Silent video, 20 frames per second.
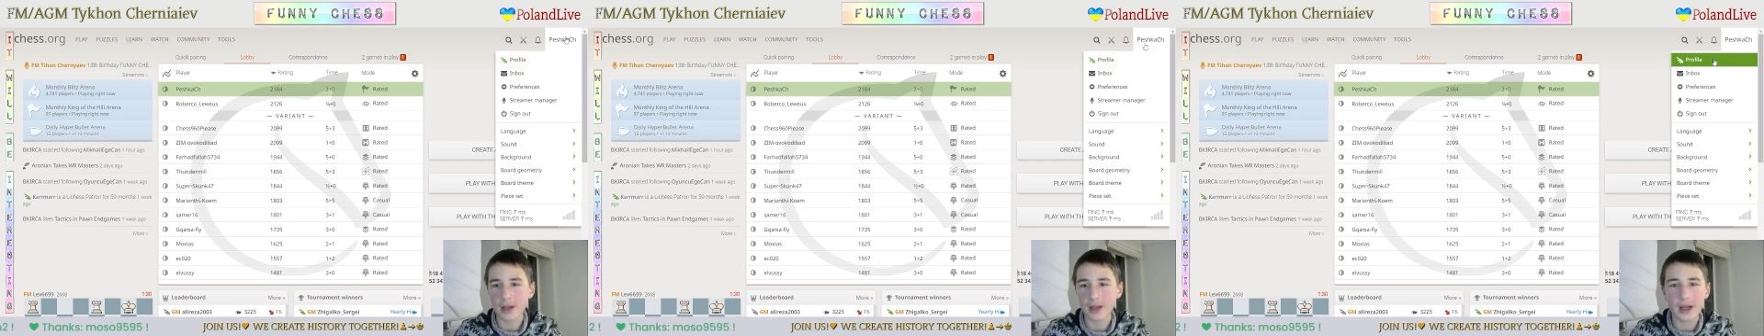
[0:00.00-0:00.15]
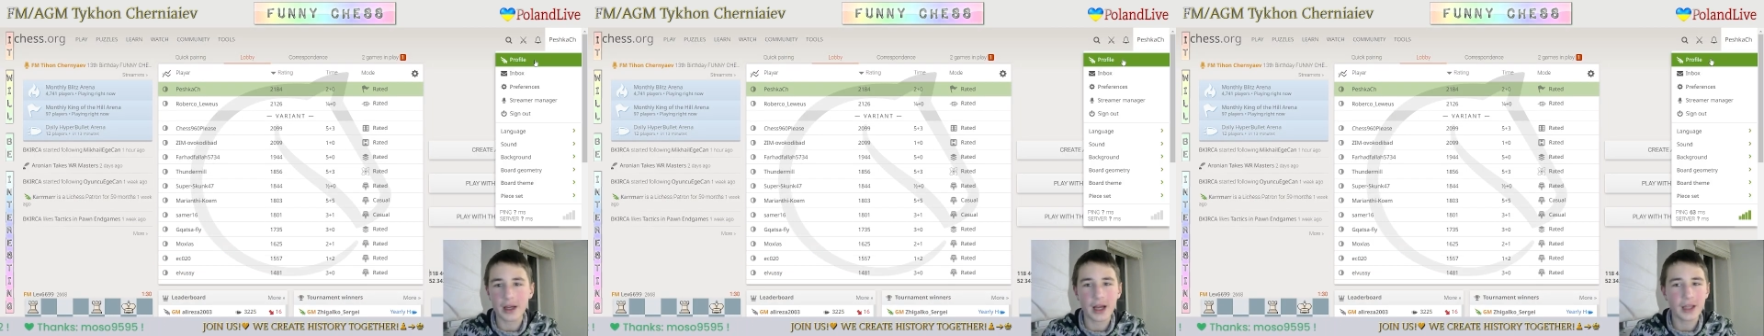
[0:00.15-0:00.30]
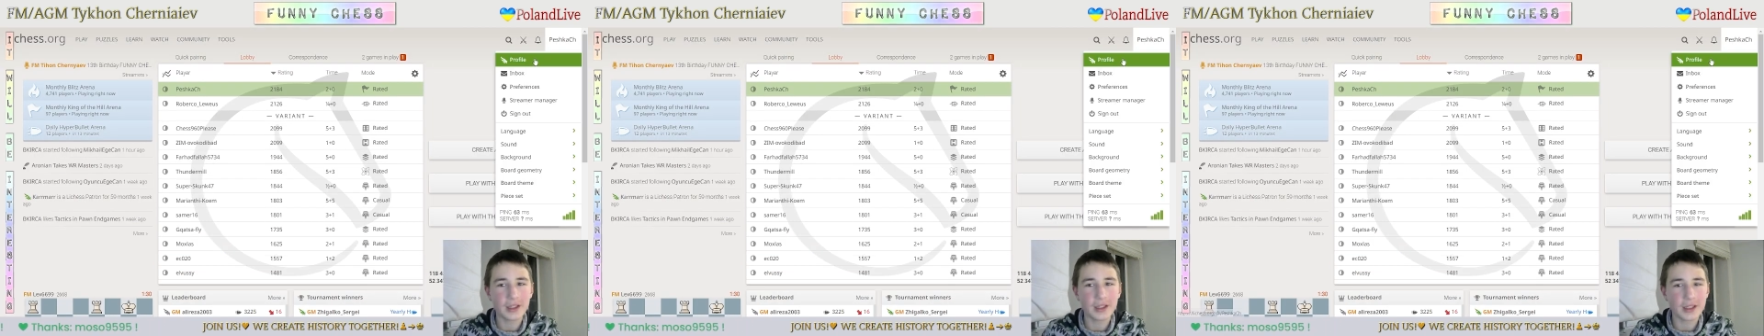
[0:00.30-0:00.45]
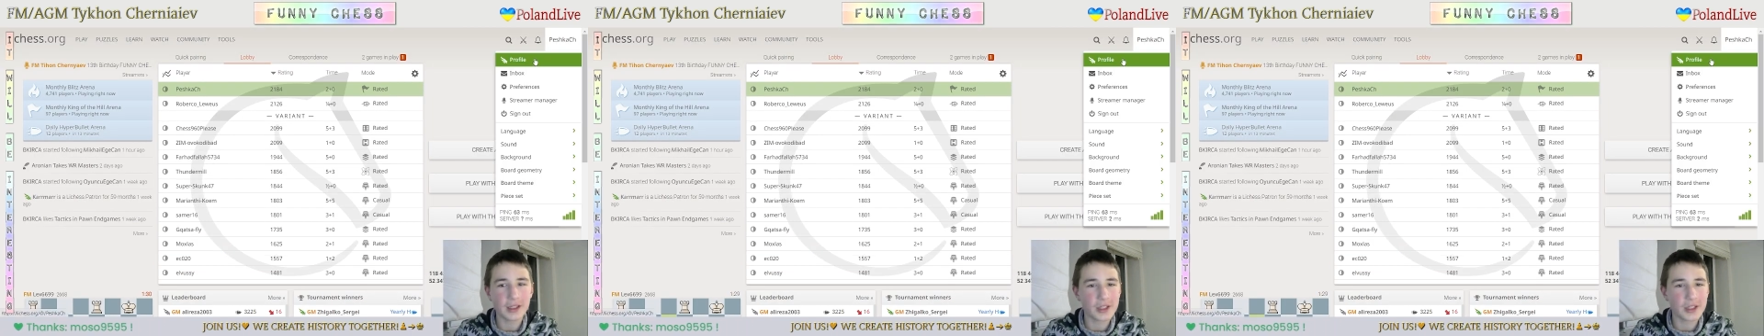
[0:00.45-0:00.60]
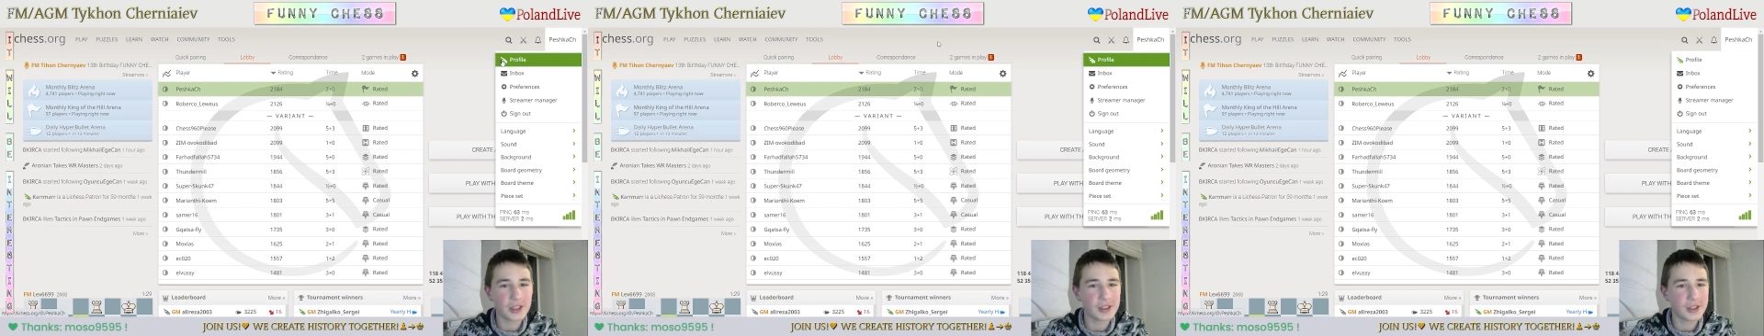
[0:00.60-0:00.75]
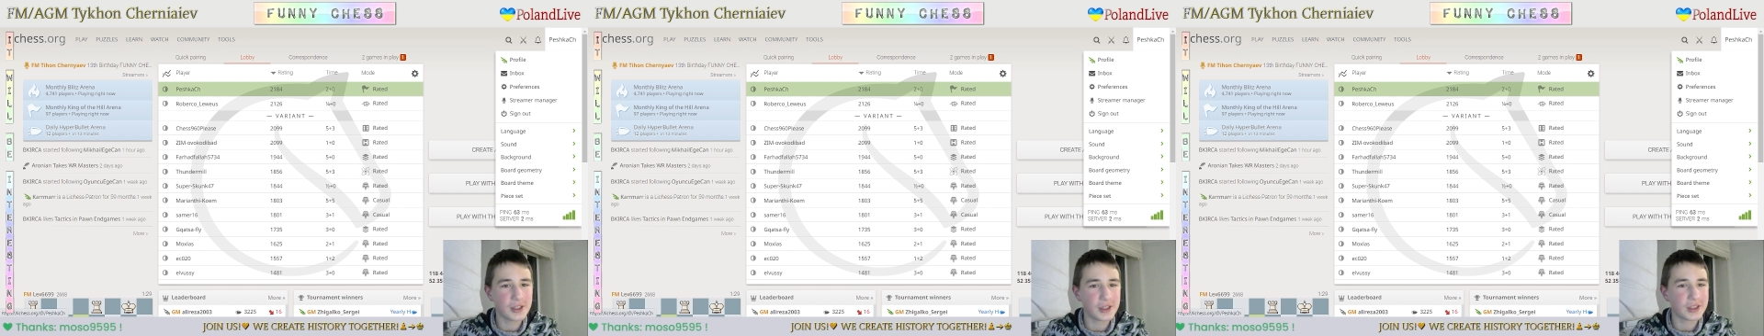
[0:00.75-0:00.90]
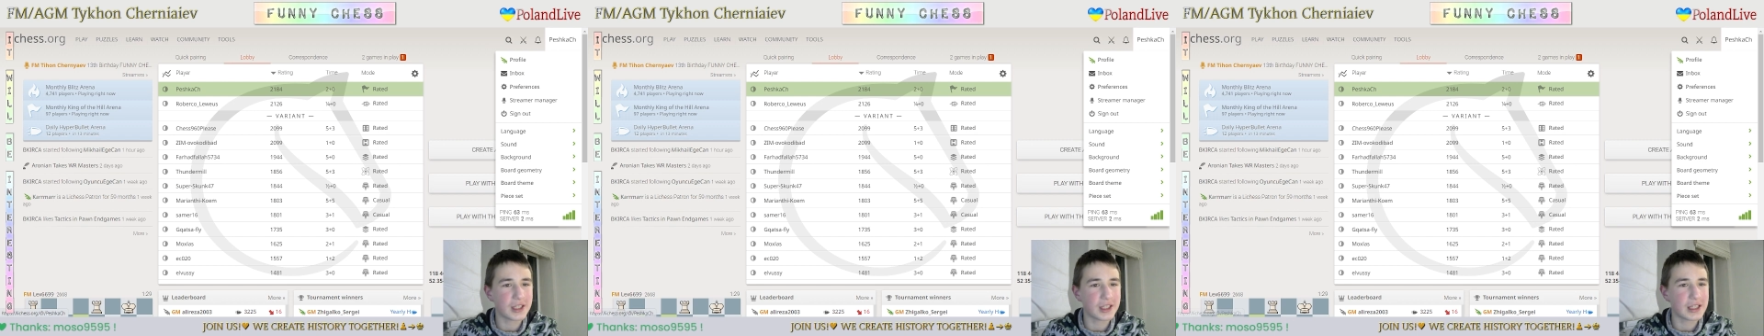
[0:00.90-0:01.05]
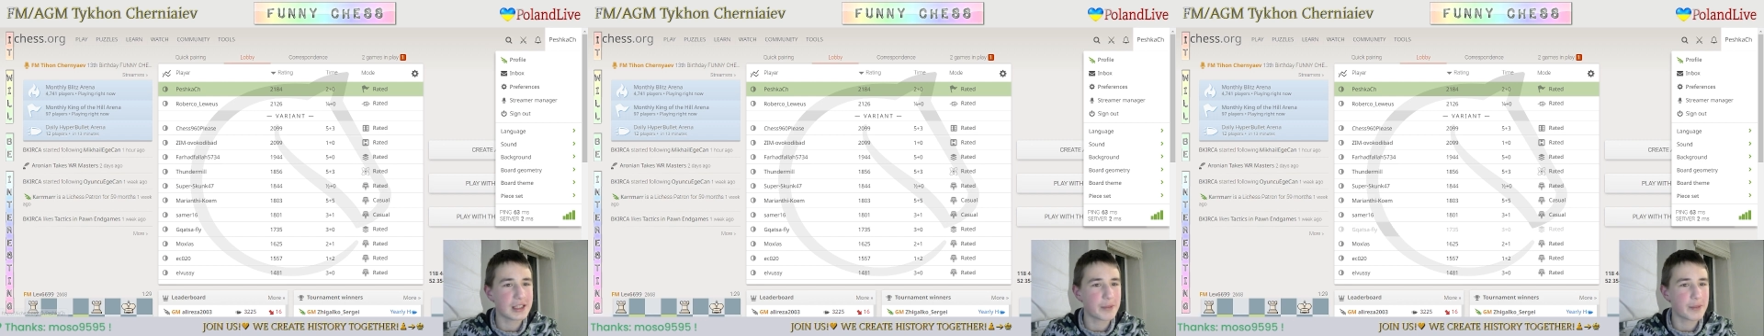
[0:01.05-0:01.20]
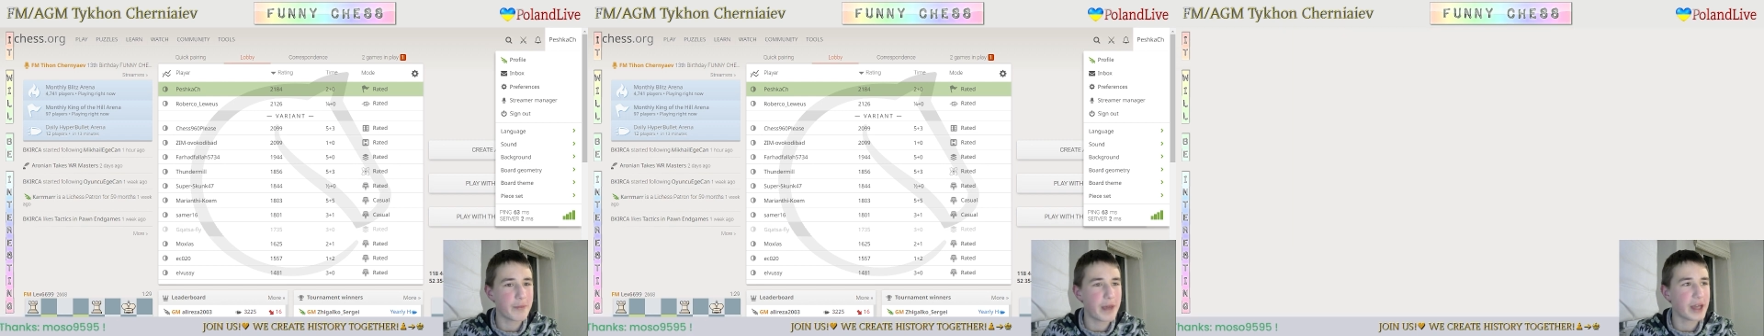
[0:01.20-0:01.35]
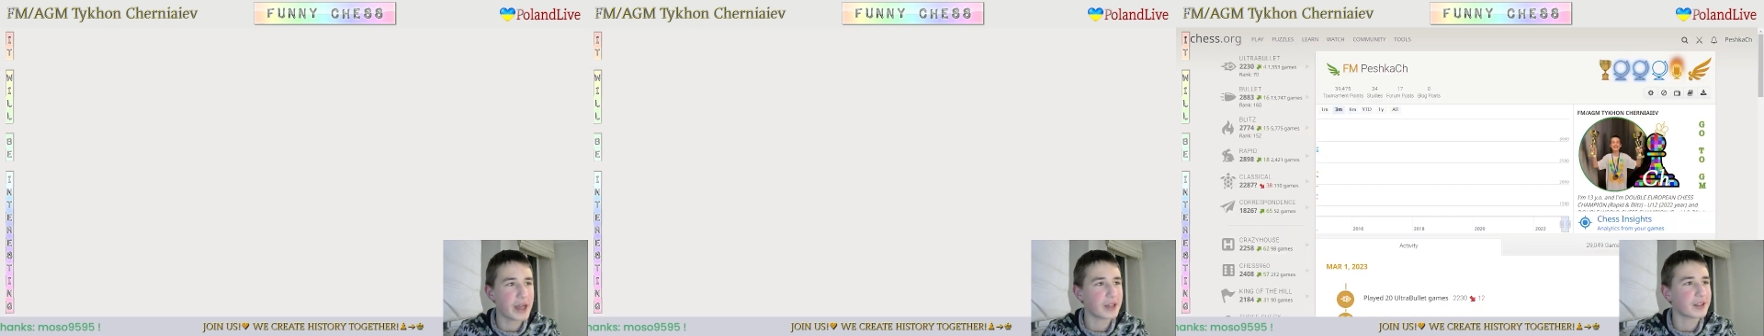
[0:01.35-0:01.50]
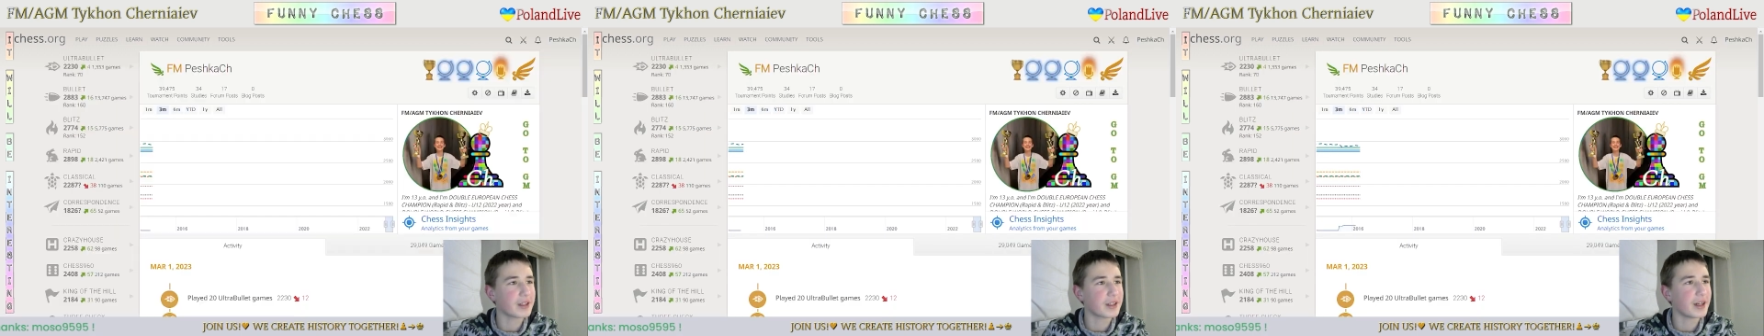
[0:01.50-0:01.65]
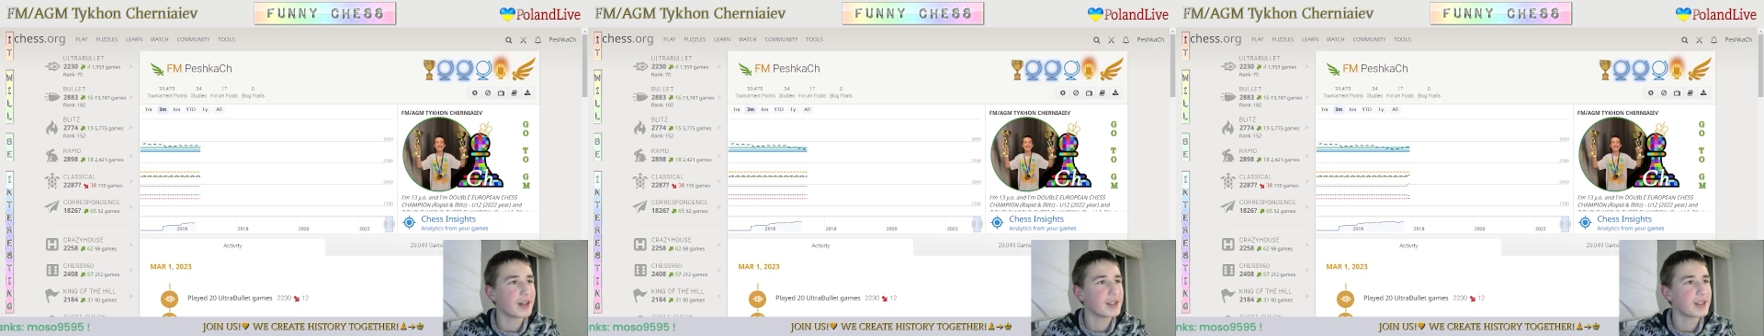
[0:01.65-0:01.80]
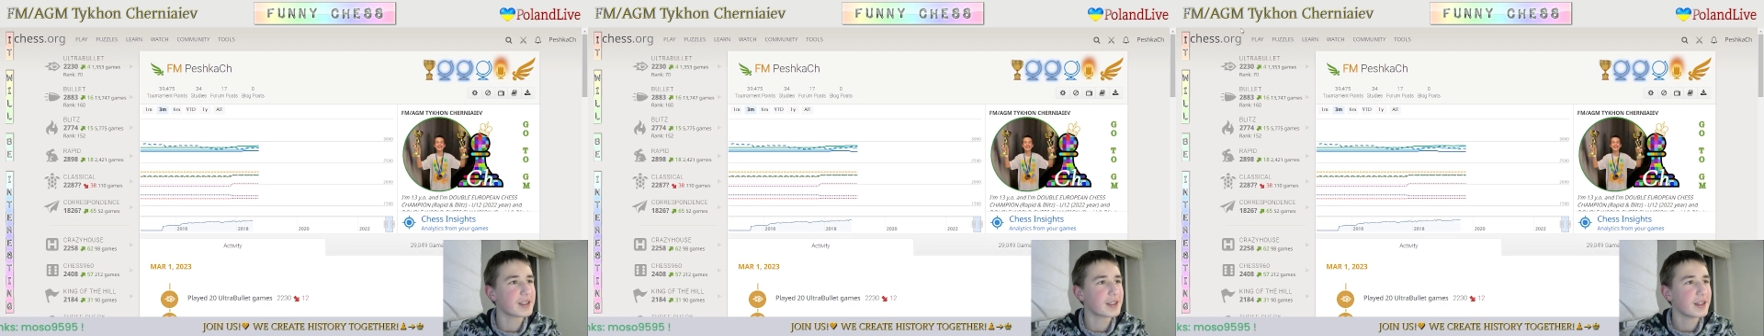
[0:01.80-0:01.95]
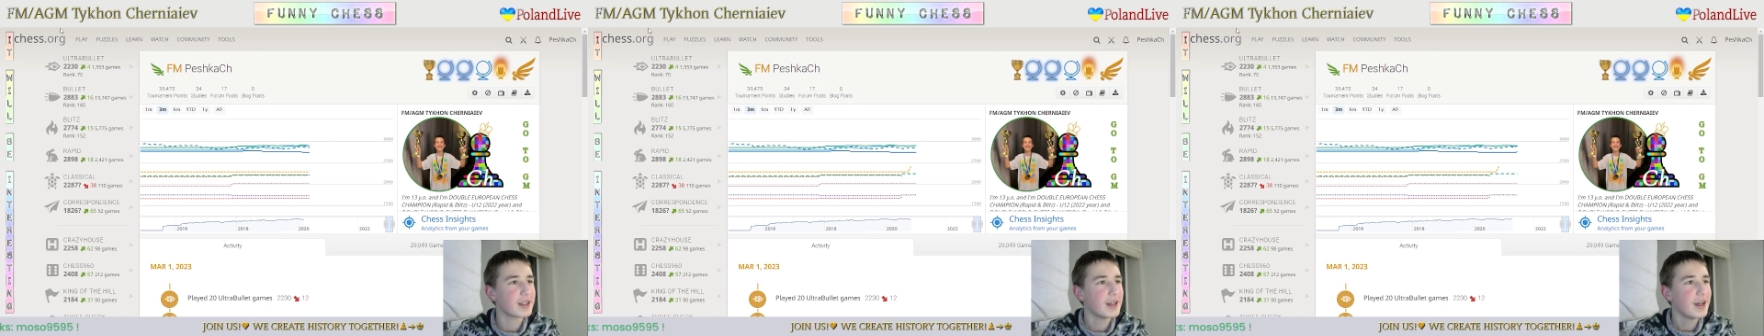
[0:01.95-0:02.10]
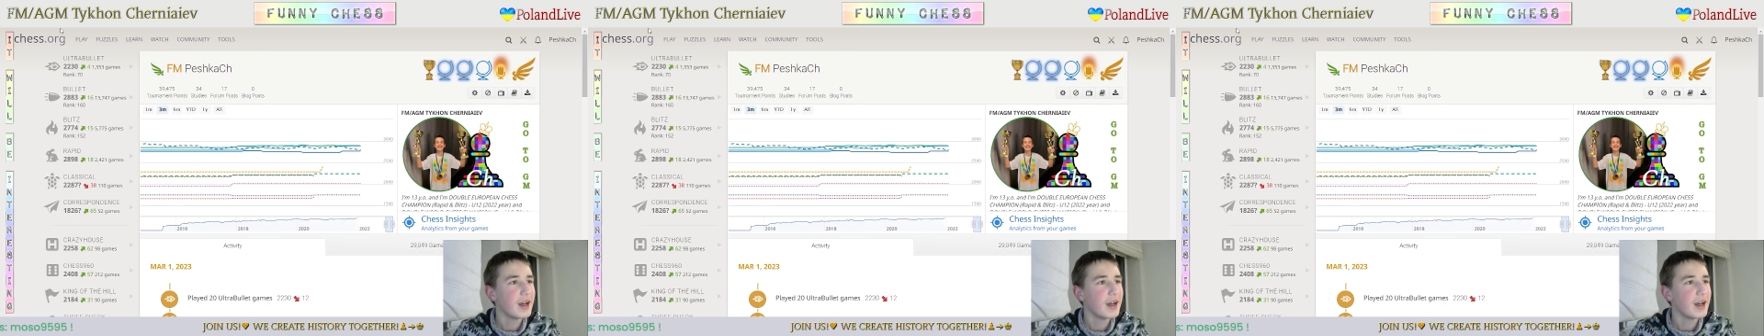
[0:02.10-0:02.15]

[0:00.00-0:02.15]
Antichess just got smashed, guys.